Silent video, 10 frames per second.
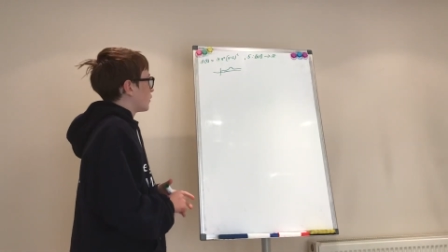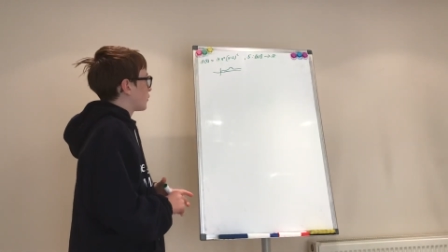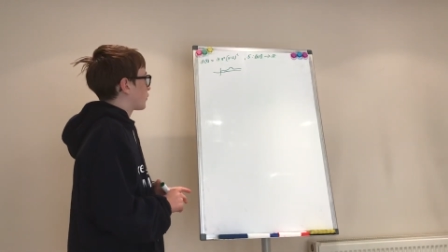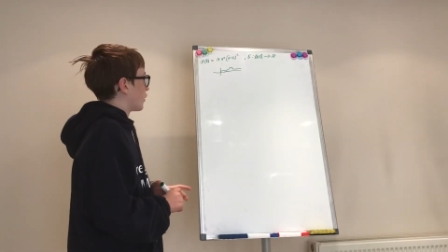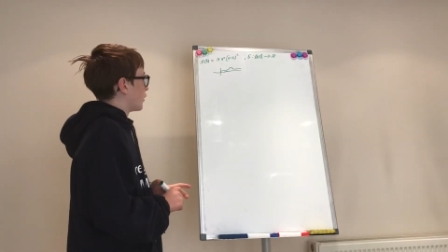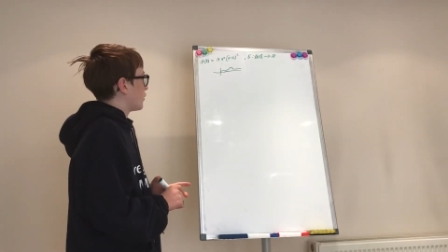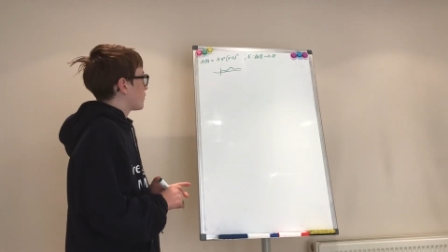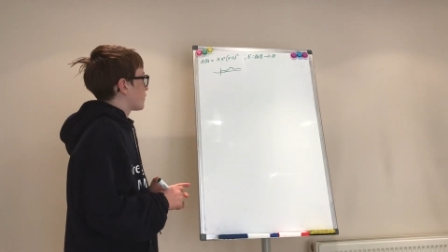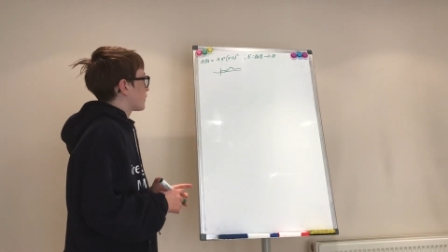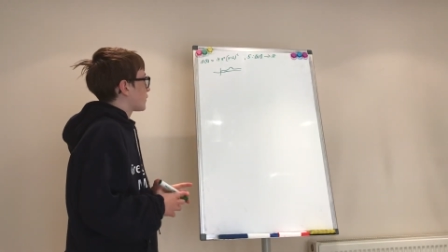So,
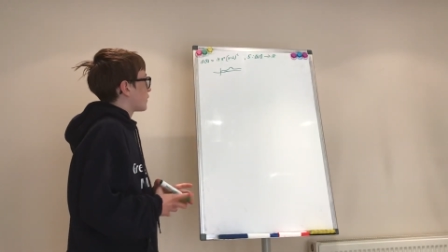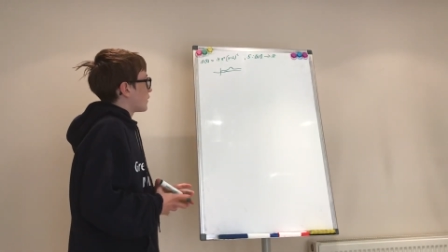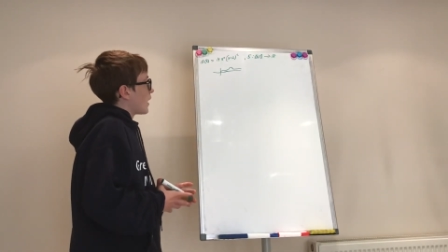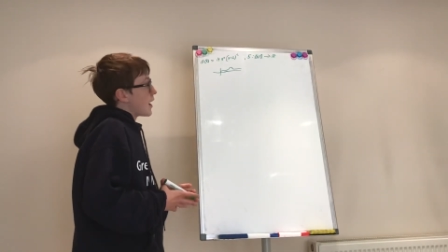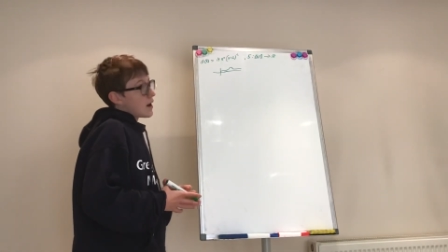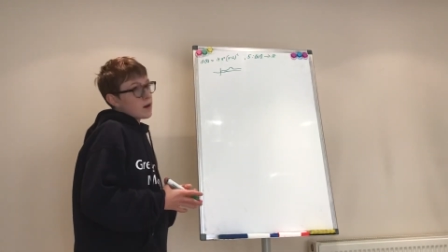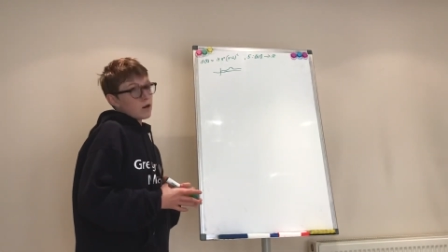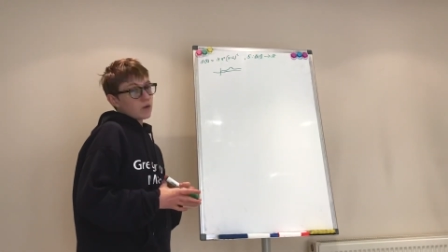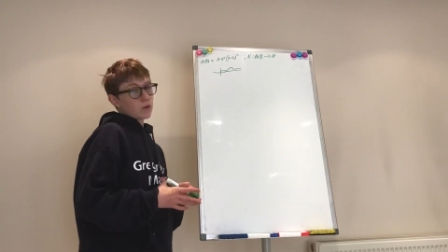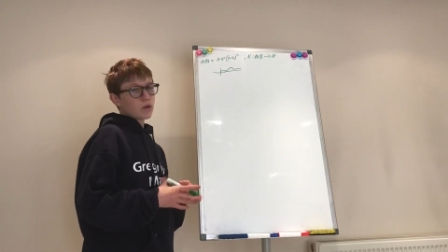
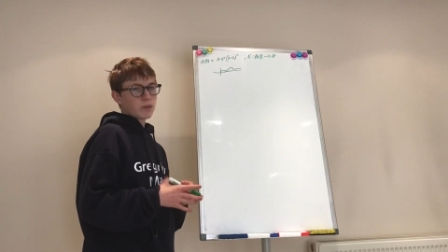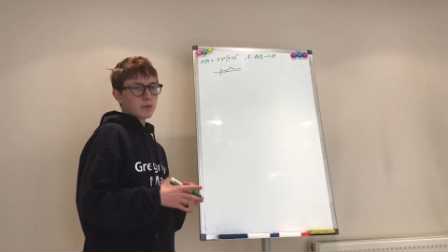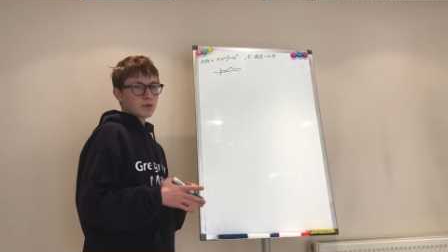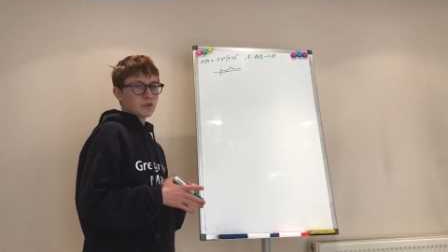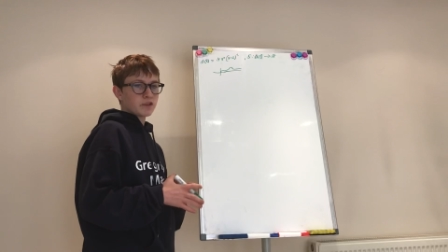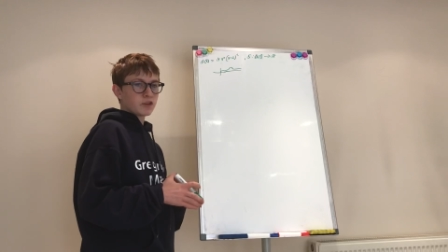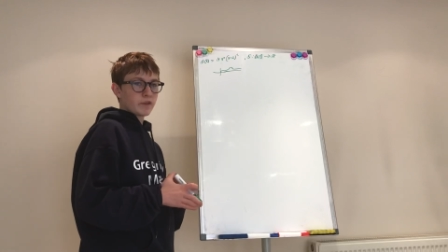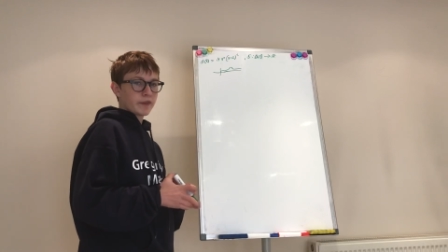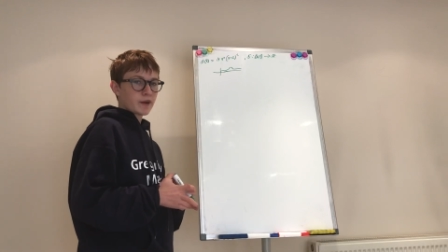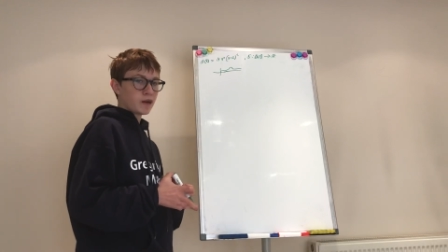what we want to do
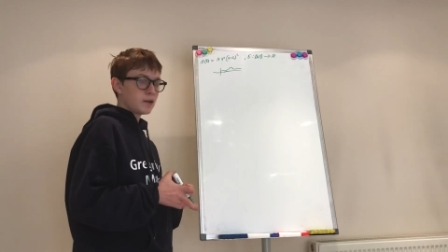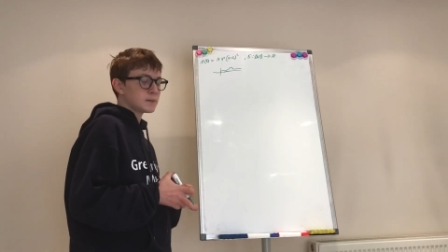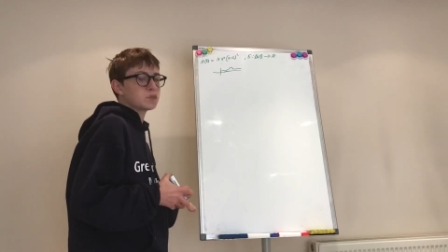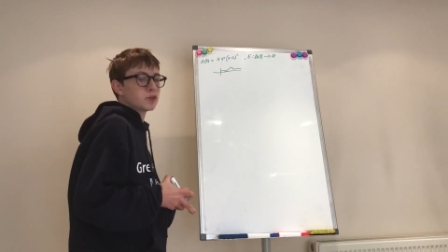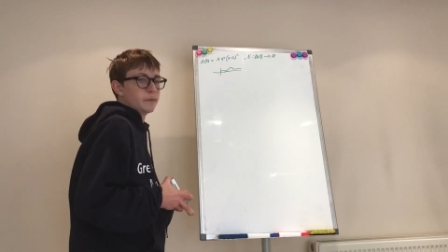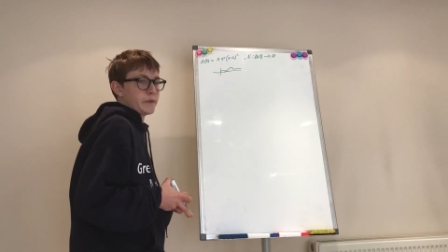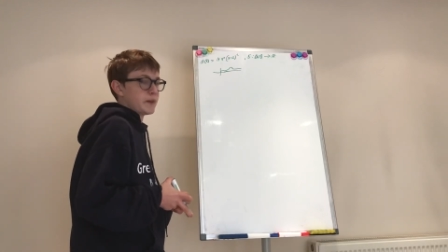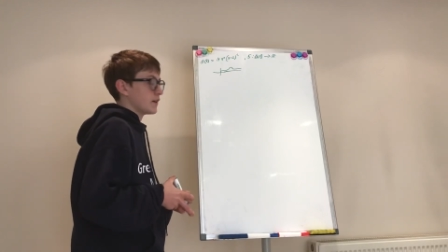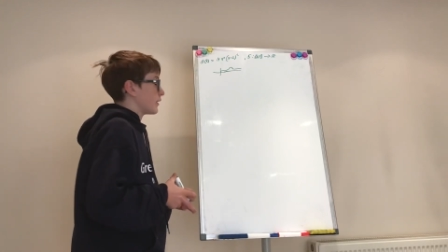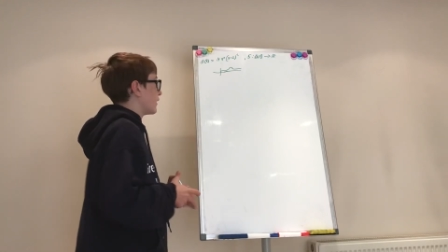with
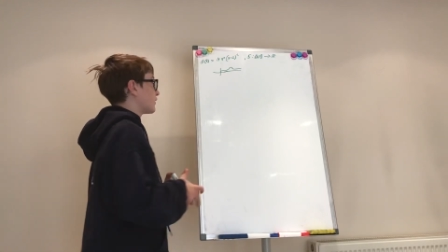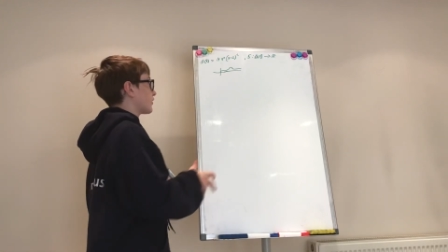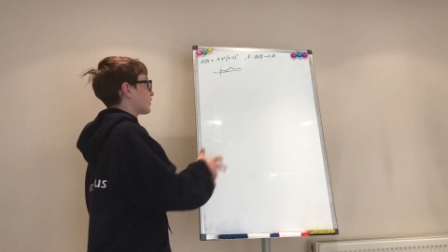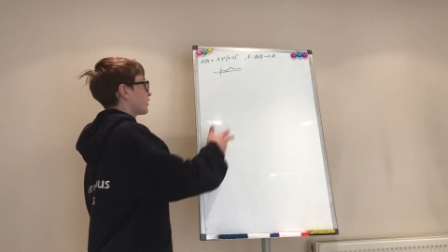homotopy is to